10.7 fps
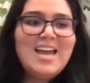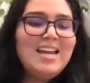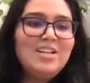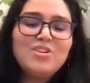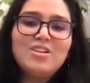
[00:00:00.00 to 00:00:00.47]

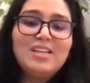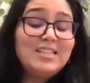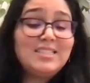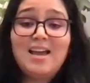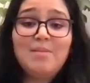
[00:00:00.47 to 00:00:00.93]
And it turned
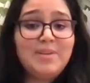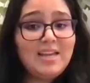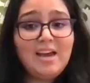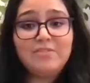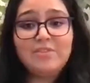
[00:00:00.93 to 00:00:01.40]
out that it's
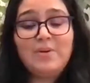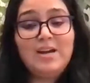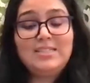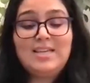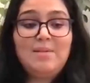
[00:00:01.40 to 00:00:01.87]
happening
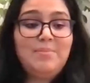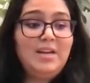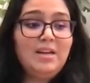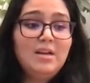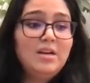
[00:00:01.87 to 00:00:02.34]
everywhere. It's
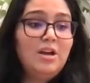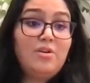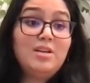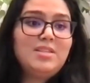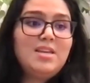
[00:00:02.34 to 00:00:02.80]
happening
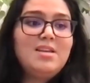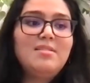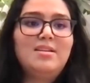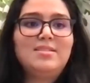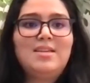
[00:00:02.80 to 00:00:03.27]
across England.